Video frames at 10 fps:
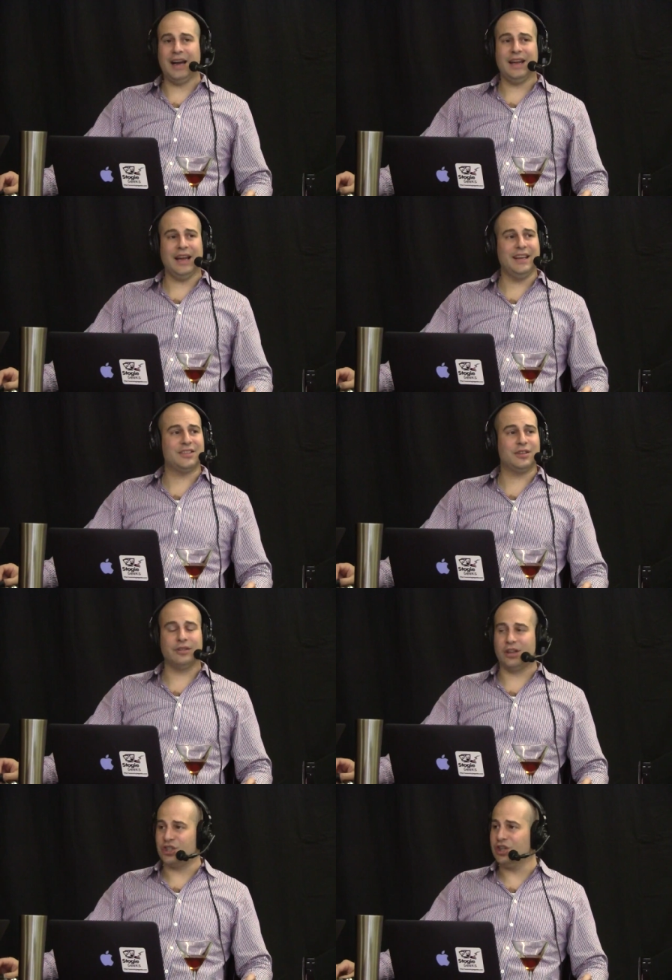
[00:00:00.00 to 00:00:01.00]
I, hate to sound
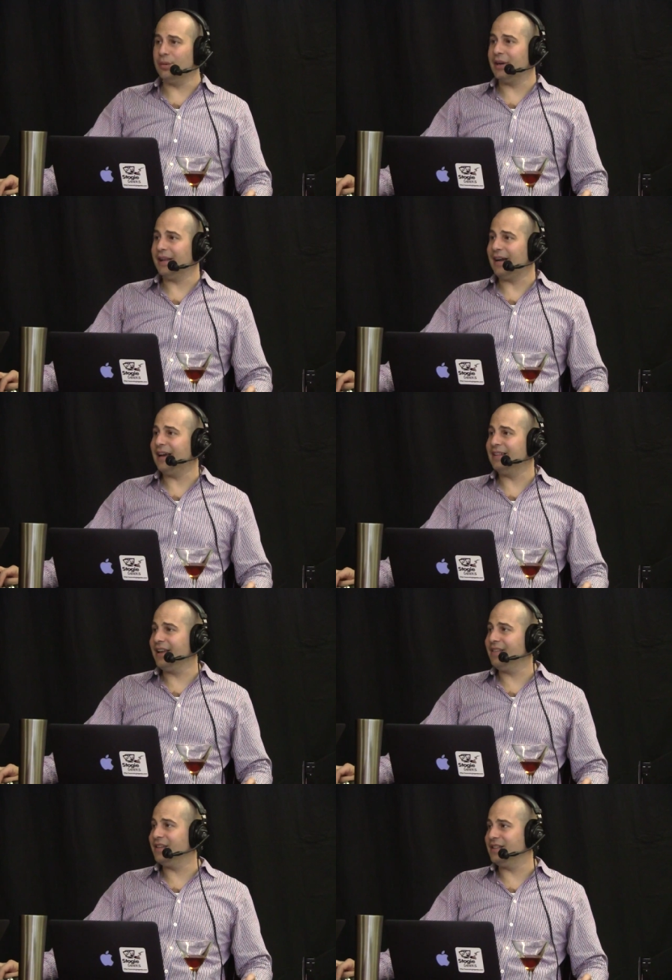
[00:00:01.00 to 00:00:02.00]
like a shill, but I, I
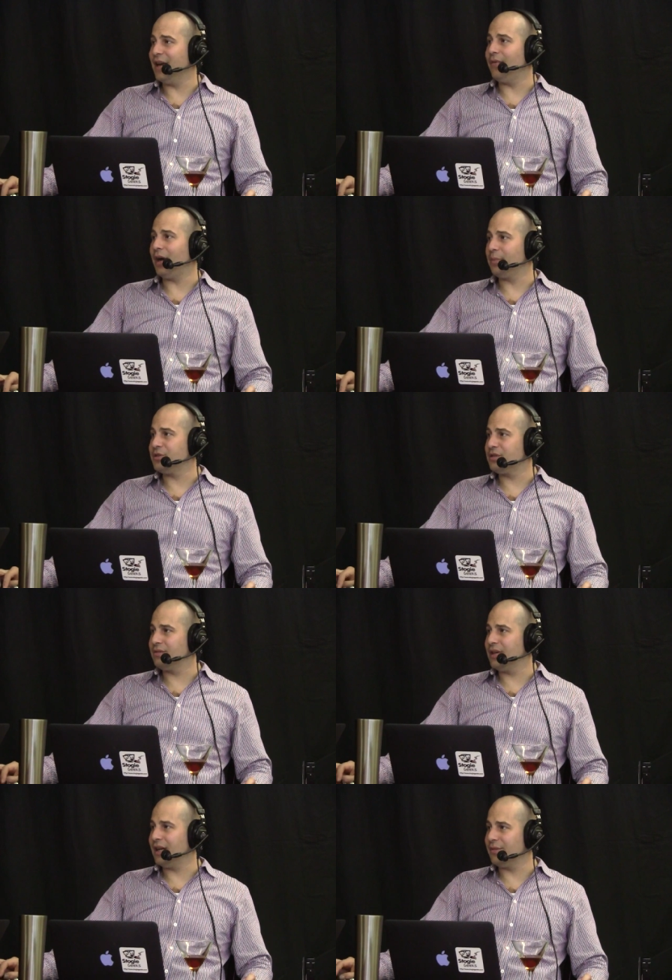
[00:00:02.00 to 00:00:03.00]
like the DevOps
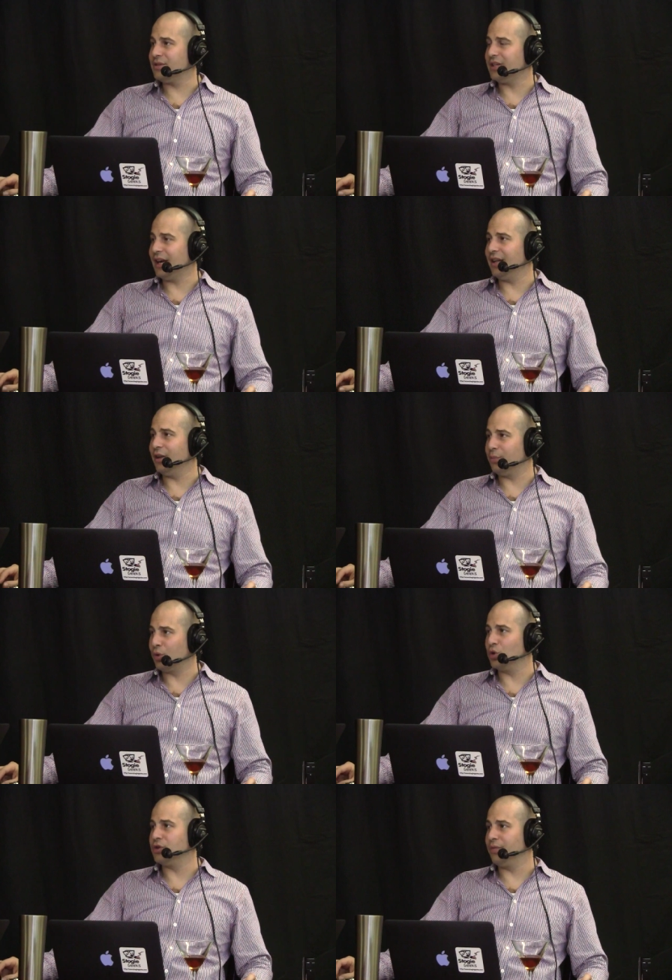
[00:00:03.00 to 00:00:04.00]
kind of style
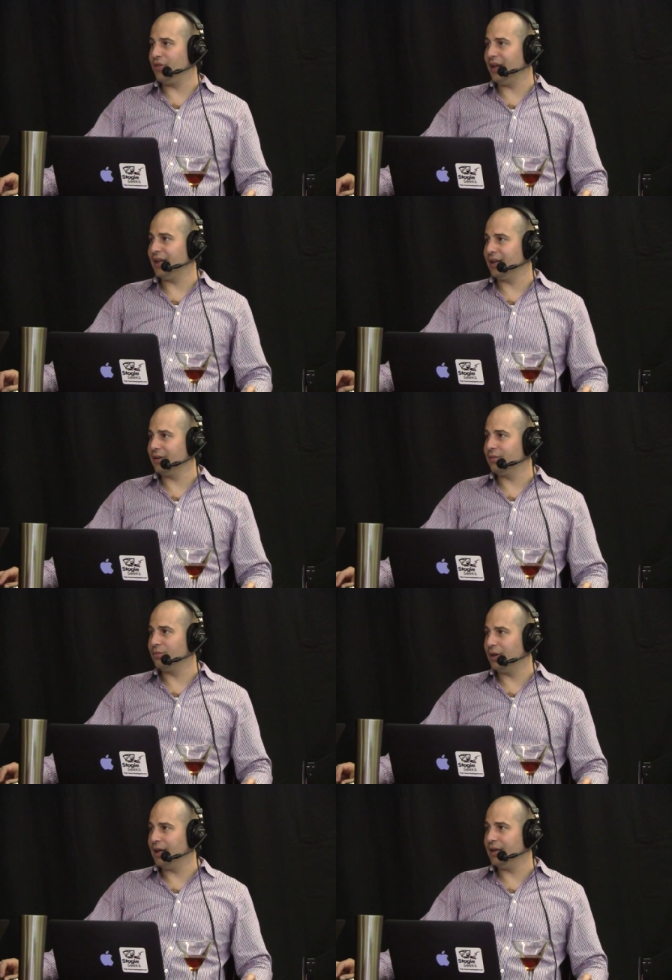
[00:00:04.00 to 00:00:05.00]
approach of thinking,
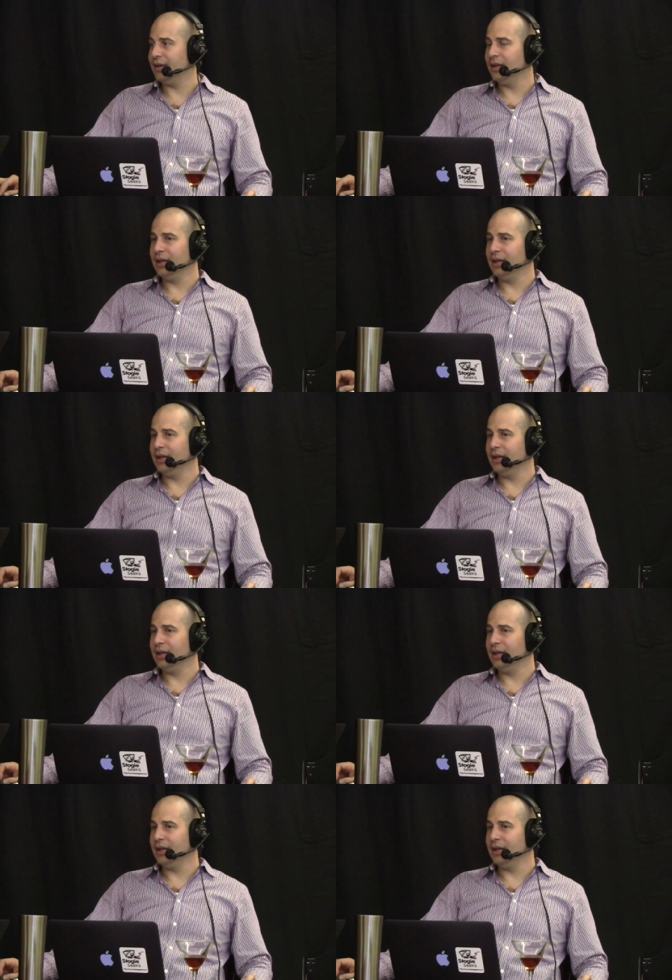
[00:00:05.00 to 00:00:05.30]
right?